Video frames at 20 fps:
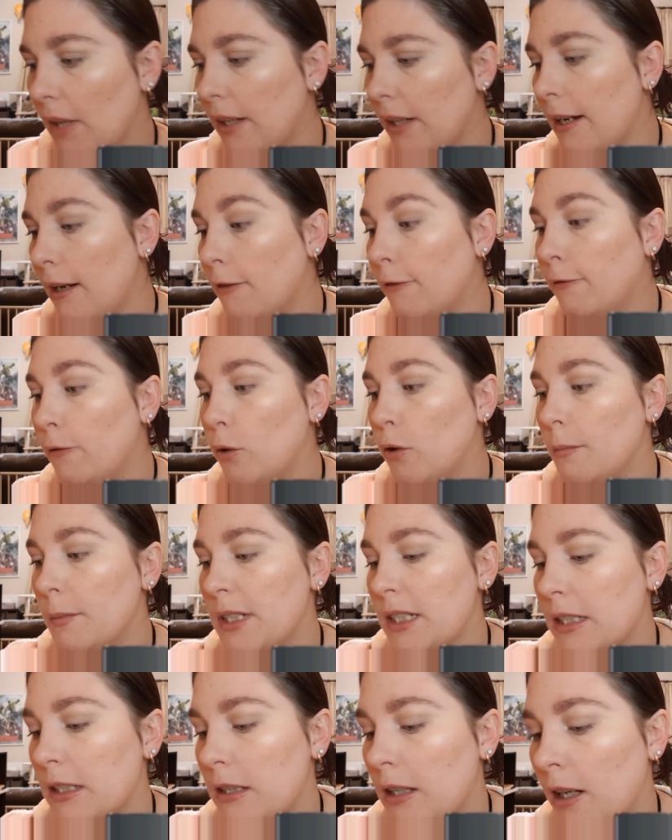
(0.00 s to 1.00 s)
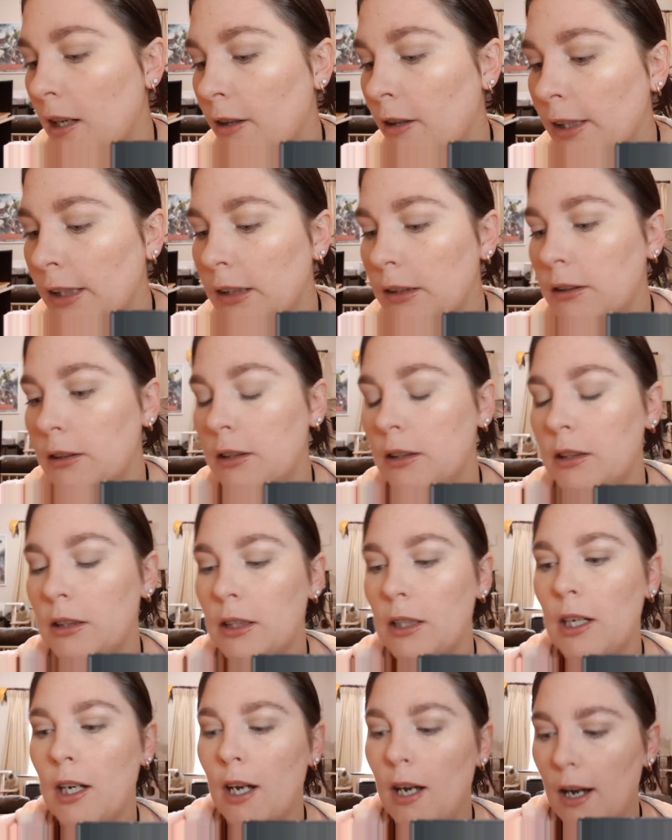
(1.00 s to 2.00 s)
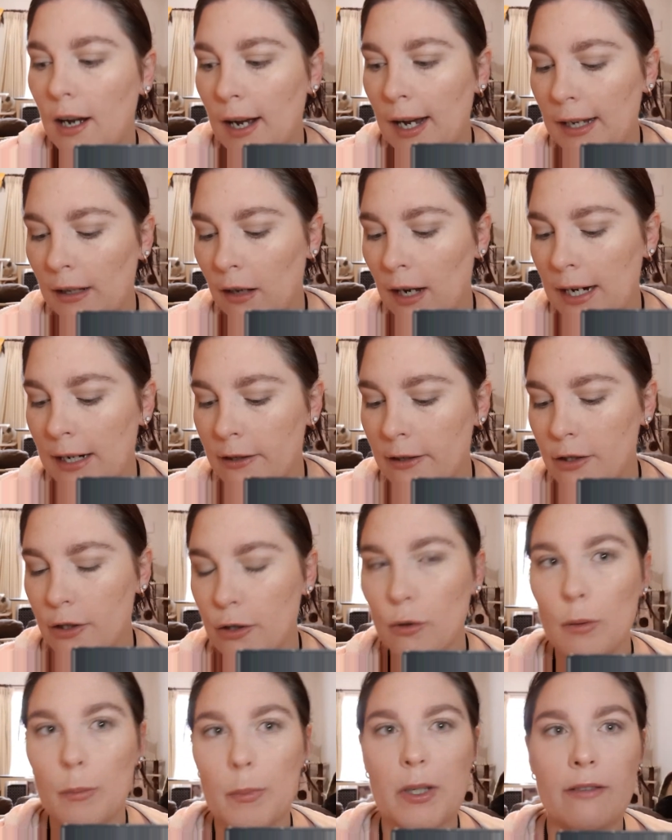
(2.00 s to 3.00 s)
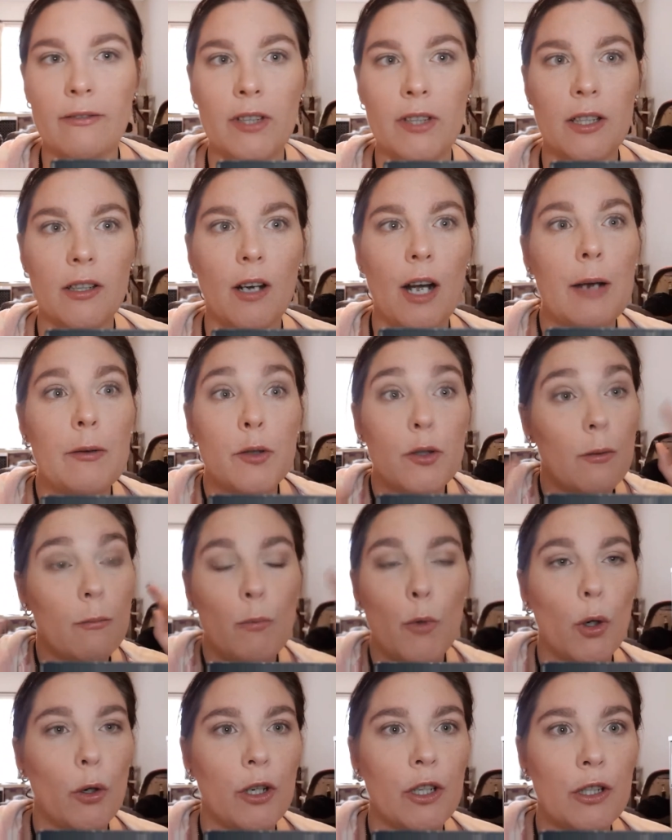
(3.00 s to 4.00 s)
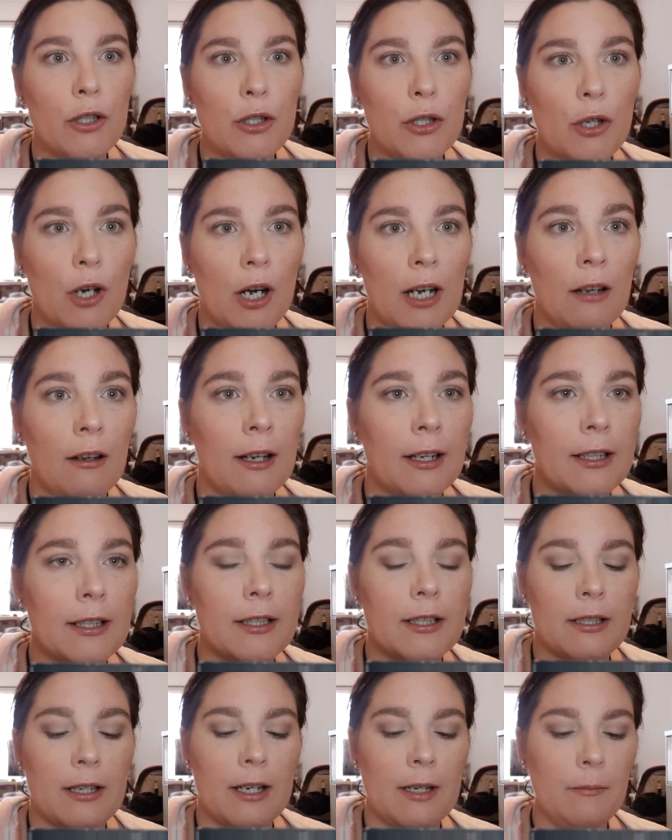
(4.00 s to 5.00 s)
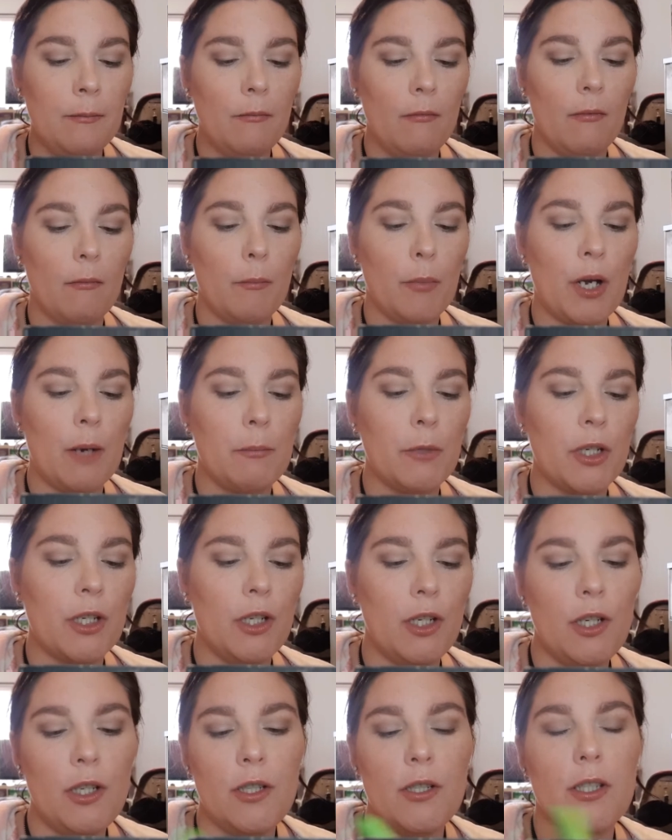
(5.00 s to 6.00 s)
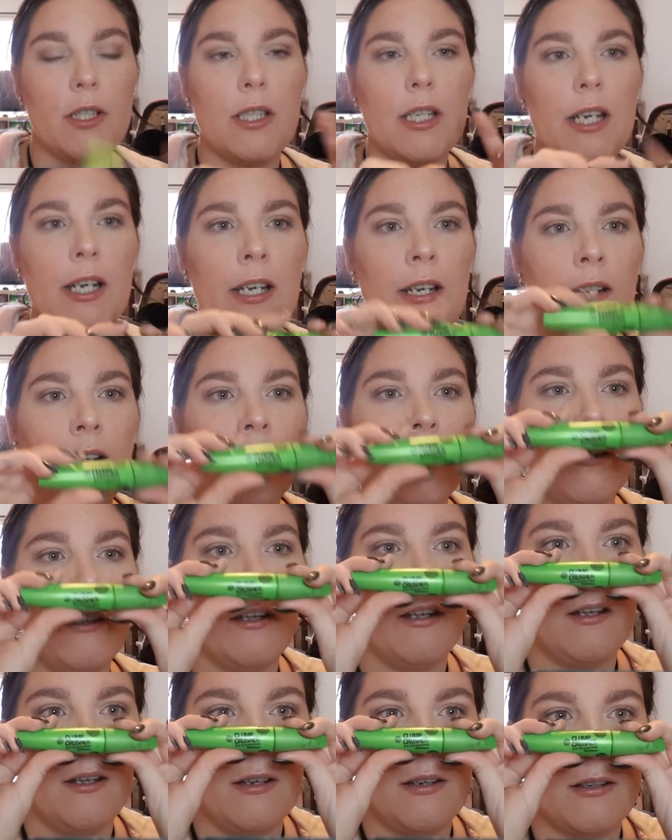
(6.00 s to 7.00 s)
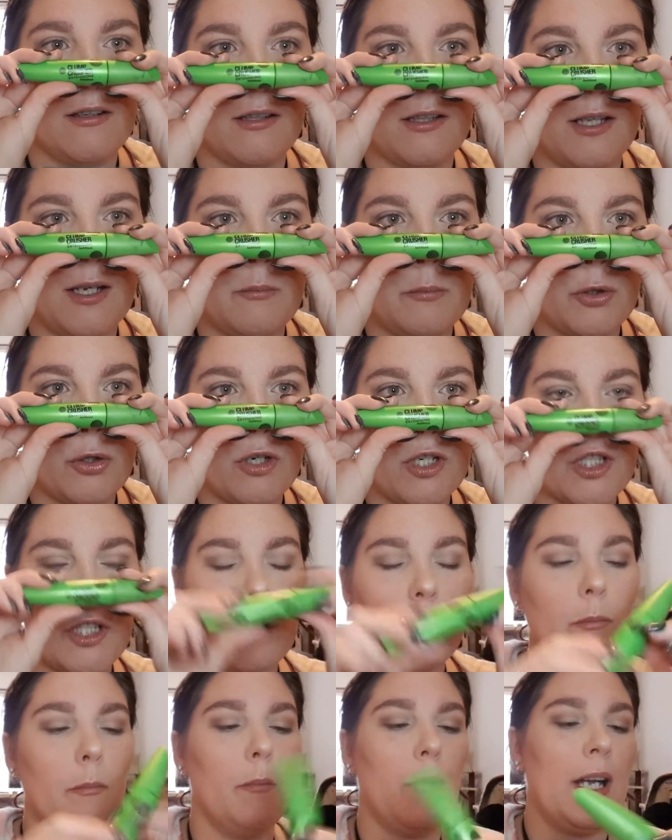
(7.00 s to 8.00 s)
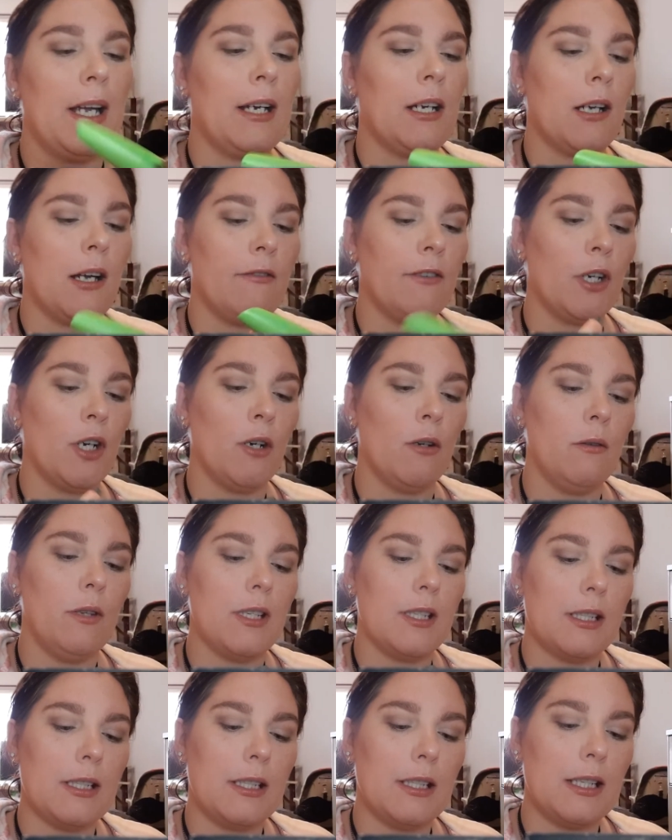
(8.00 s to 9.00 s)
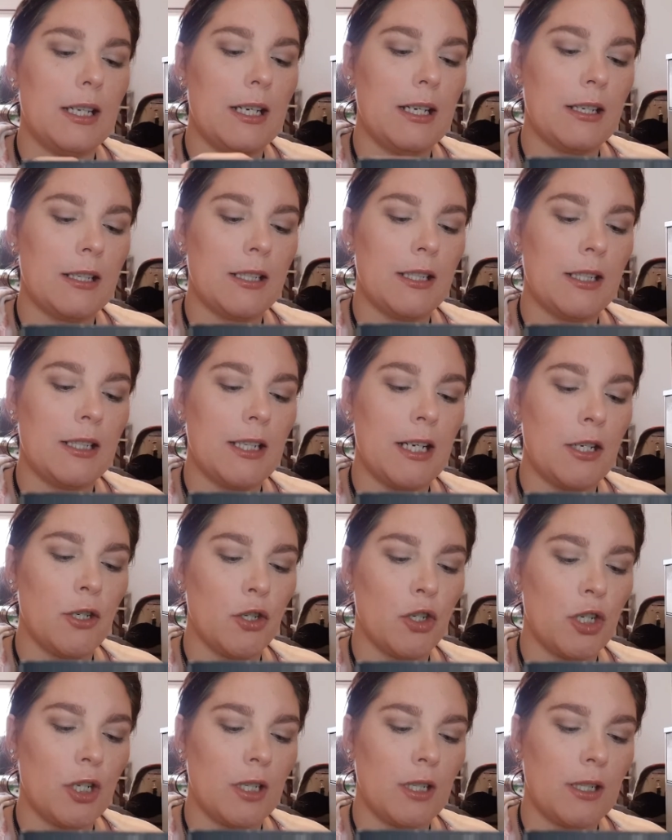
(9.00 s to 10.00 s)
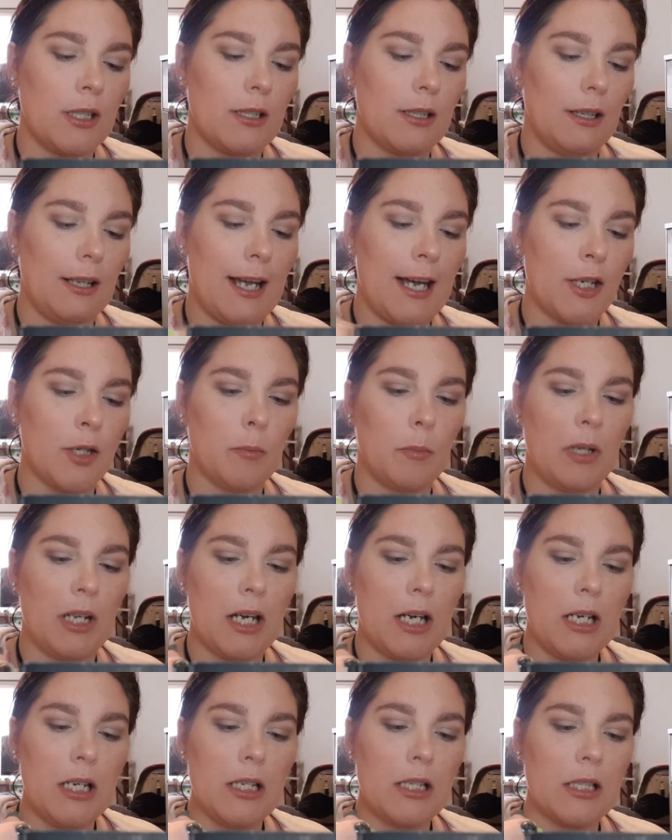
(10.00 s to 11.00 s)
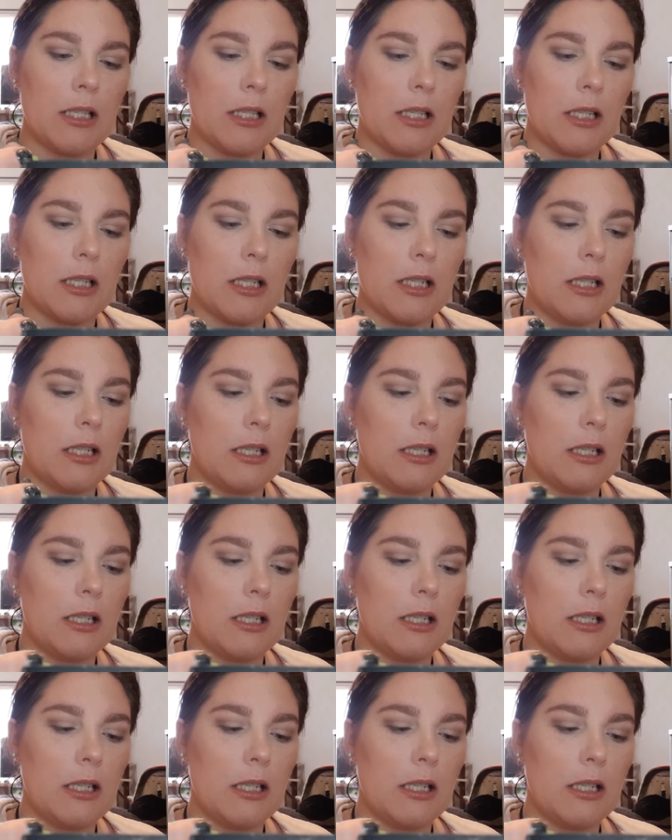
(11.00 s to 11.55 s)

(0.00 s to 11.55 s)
Now for mascara, I like to do a bit of a, I'm not going to do eyeliner today, but I'm going to use the Clump Crusher by CoverGirl. This is the Extensions Lash Blast.